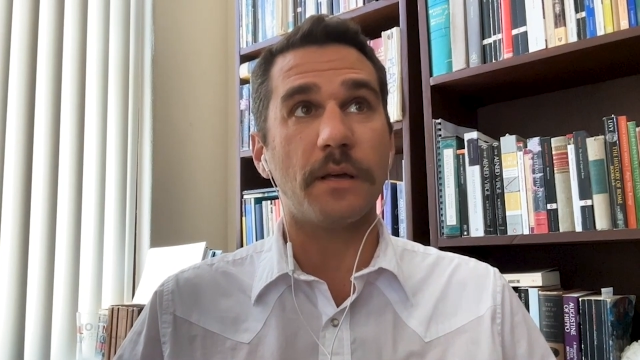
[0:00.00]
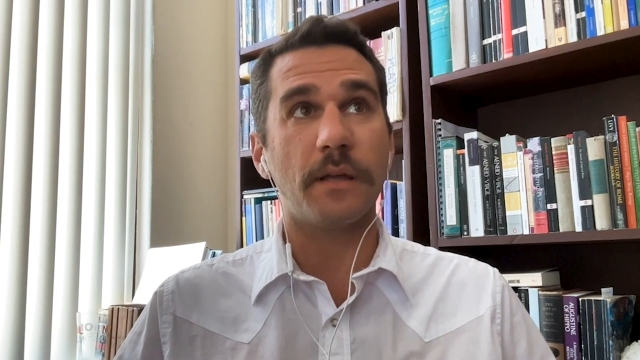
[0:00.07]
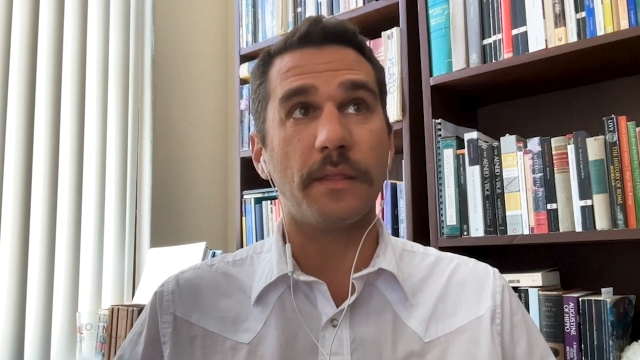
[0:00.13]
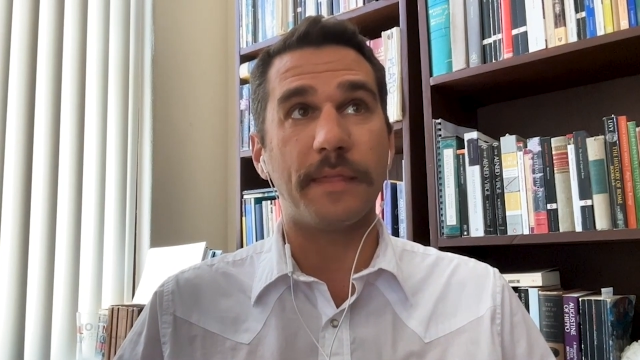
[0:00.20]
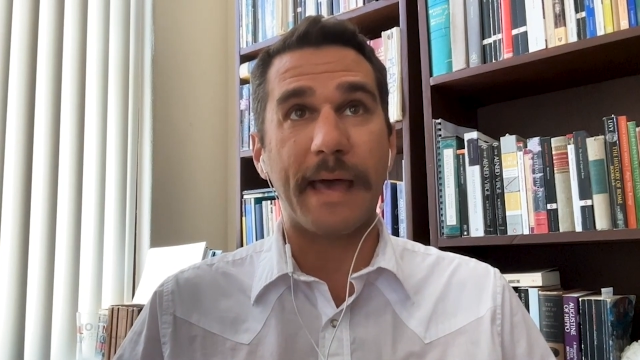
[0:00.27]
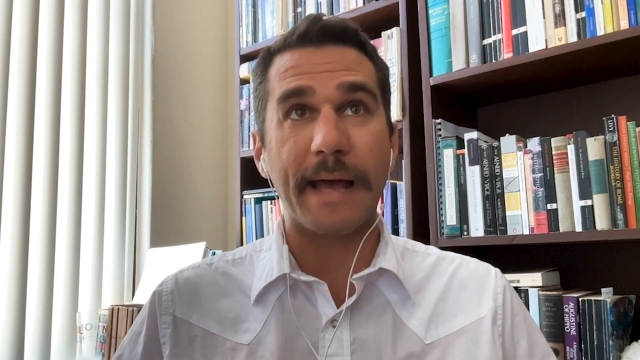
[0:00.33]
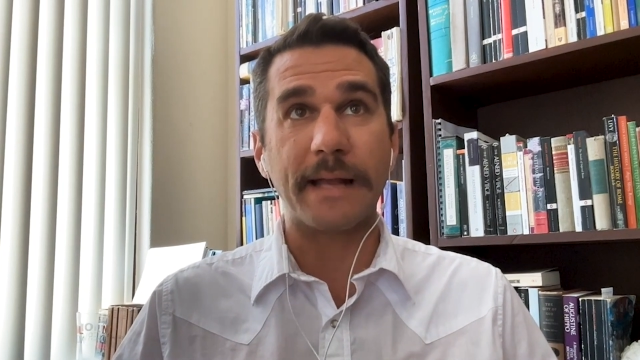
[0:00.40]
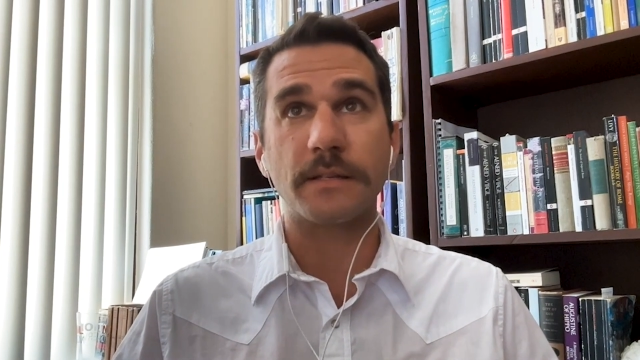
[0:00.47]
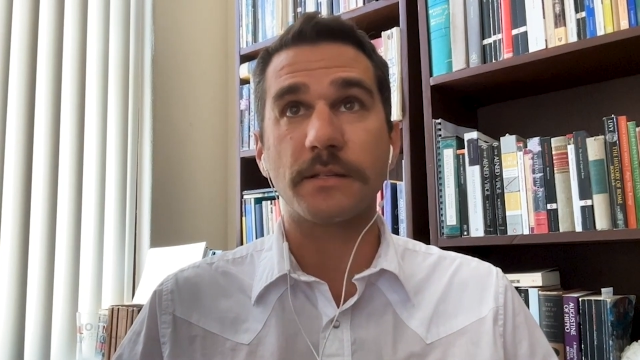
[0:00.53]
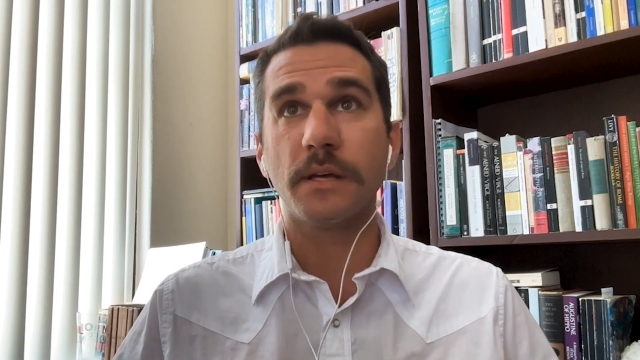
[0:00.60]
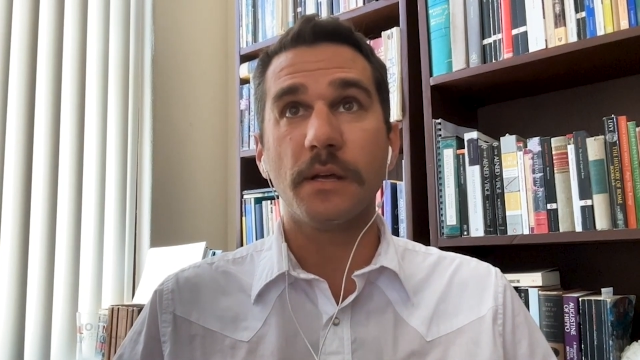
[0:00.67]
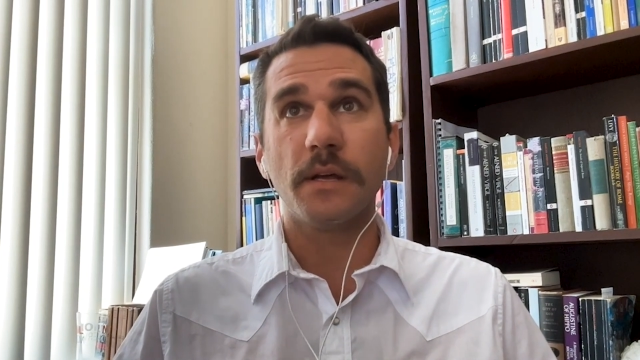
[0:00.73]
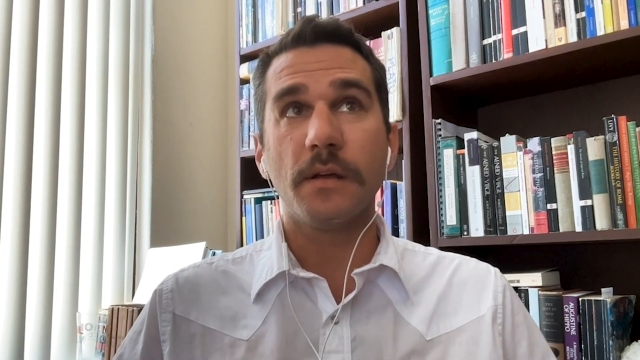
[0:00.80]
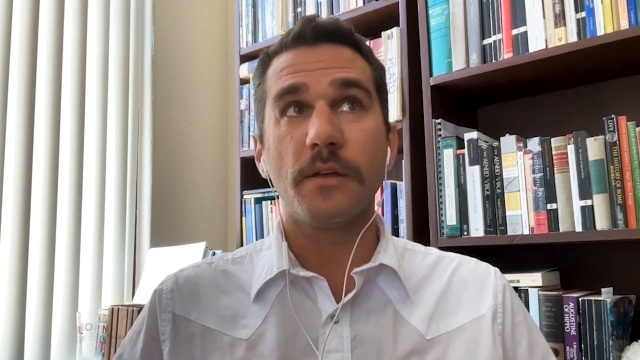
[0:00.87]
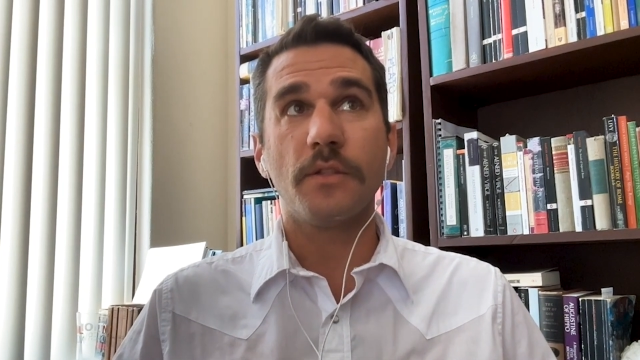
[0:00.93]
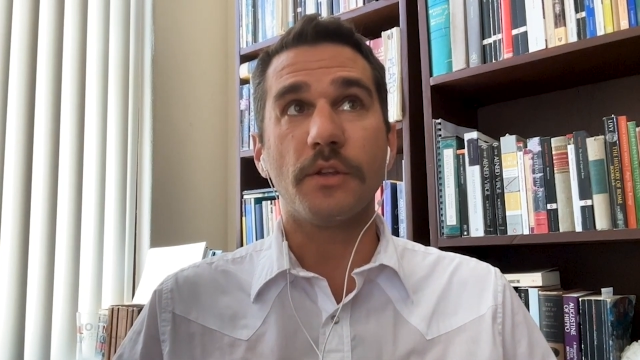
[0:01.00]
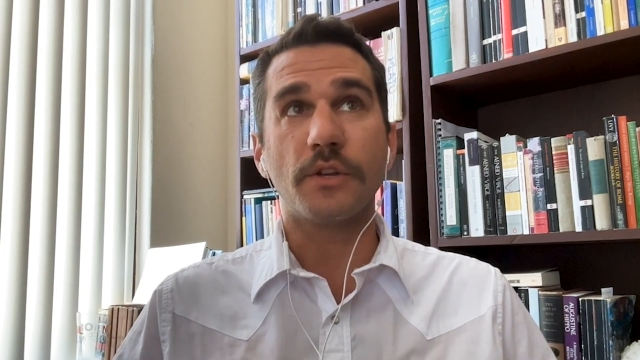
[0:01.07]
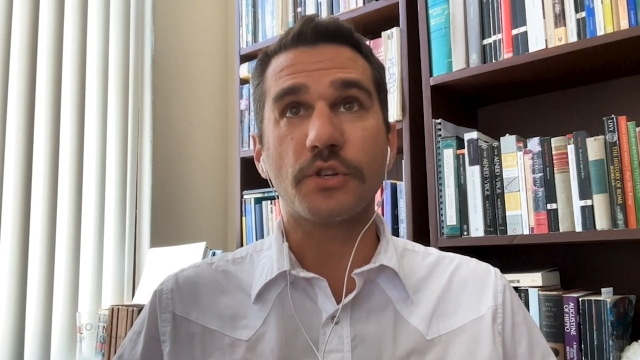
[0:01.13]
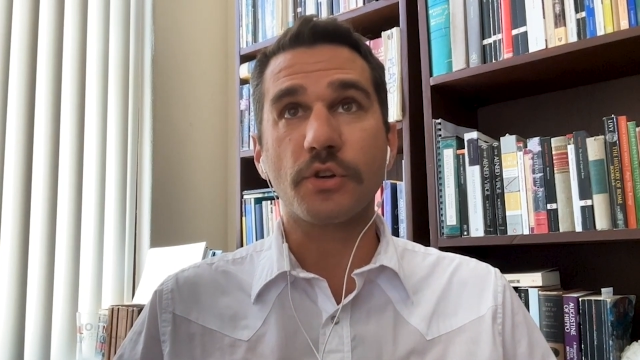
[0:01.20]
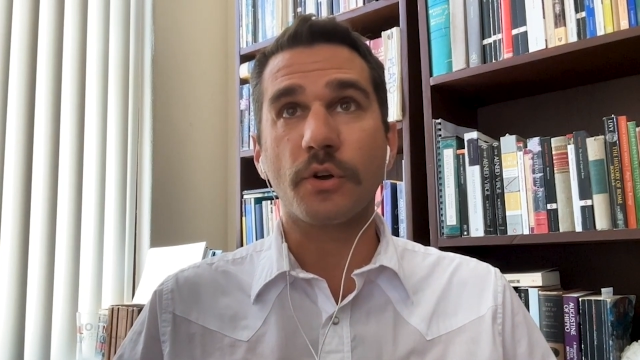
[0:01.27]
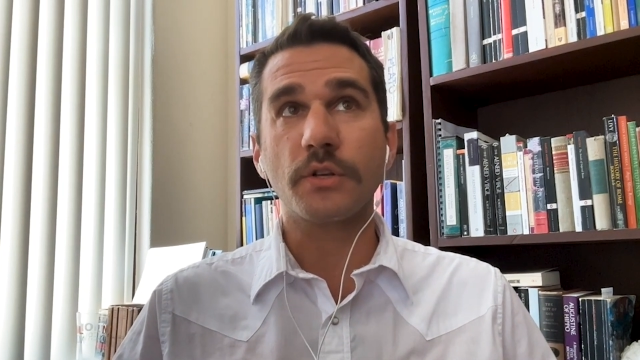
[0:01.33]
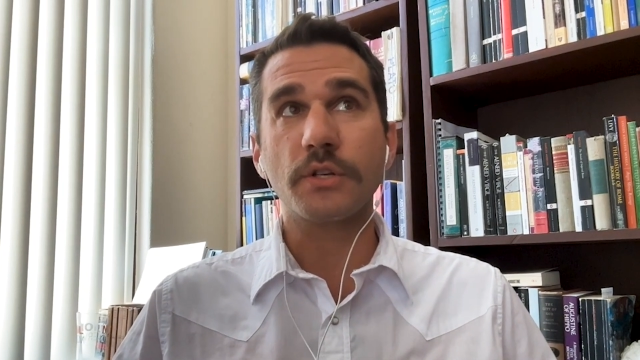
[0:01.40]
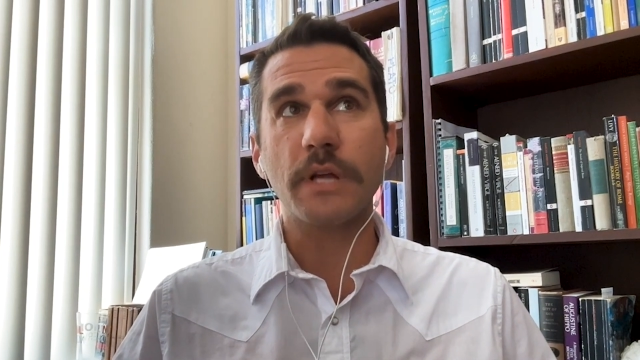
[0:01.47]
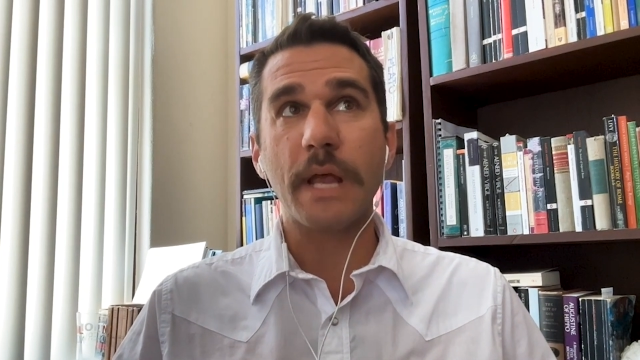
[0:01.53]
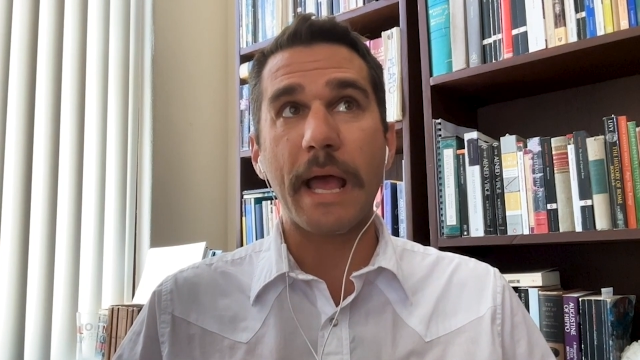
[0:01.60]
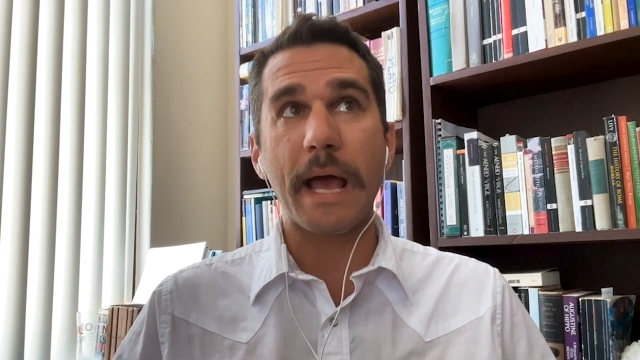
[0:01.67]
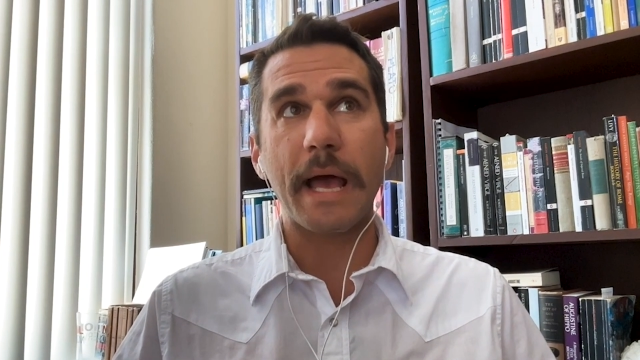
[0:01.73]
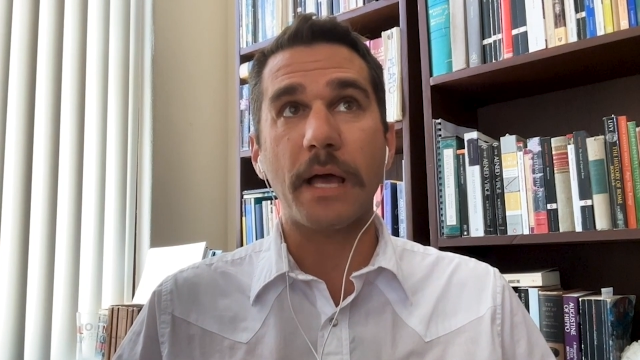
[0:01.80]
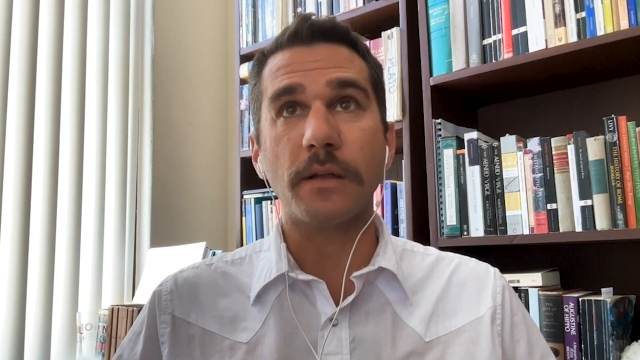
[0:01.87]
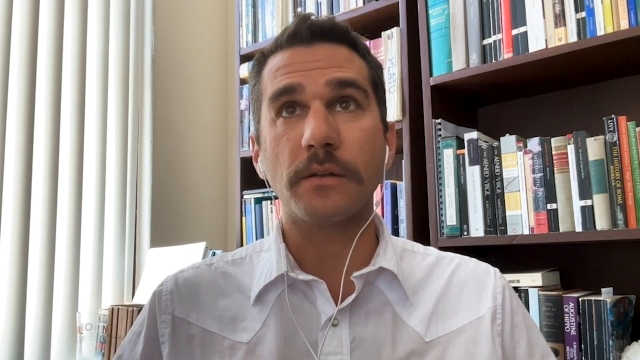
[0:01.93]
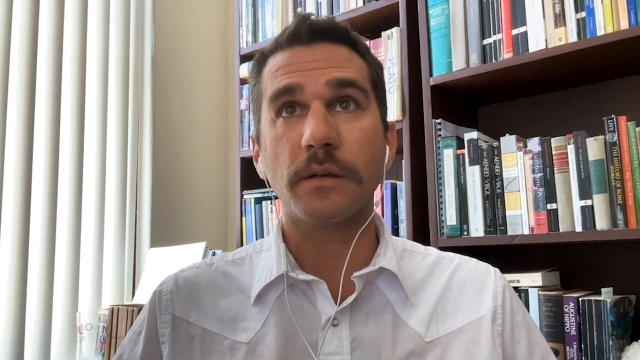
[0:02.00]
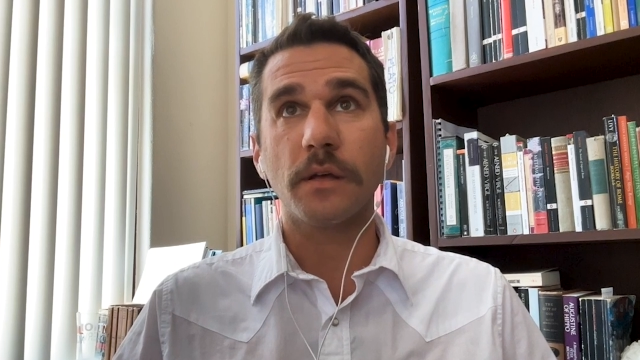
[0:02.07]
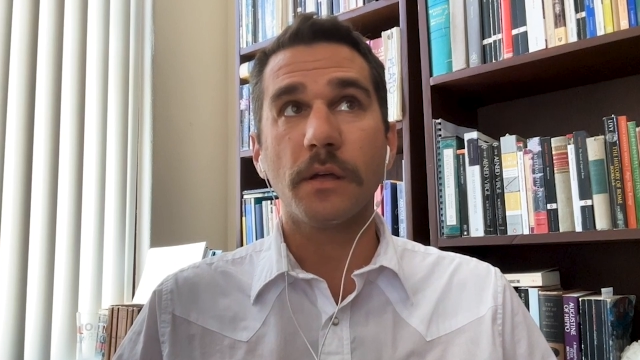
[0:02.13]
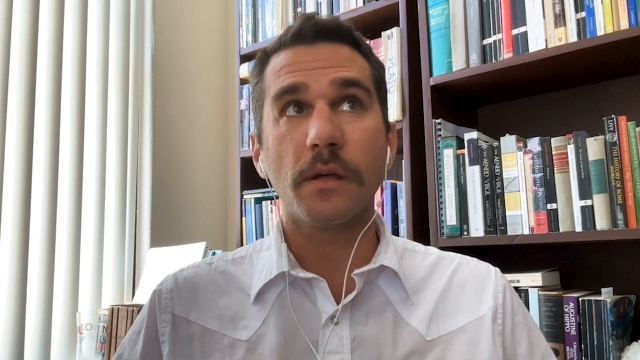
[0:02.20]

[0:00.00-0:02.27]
that the church had